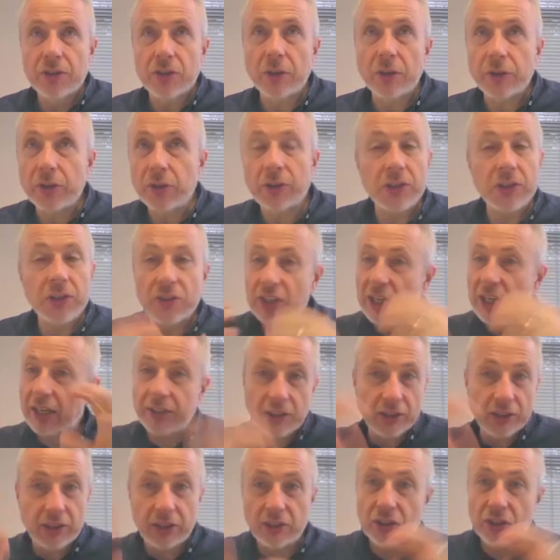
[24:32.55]
you can sit and
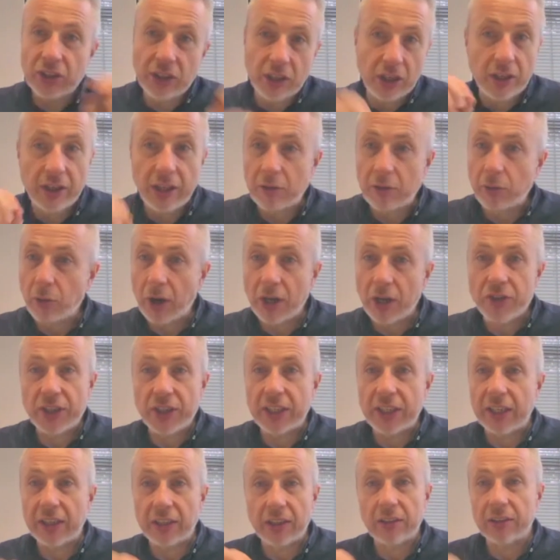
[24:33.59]
you can churn that writing
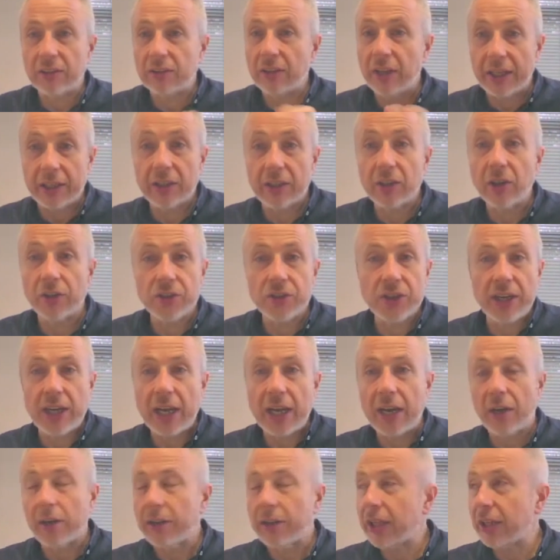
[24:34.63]
it like content
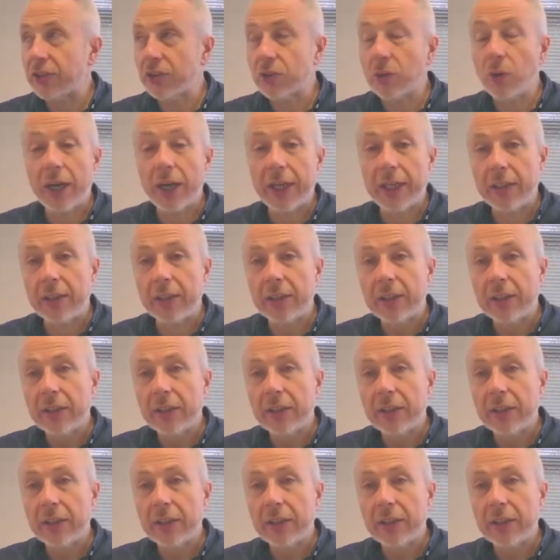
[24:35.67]
out, and that's great.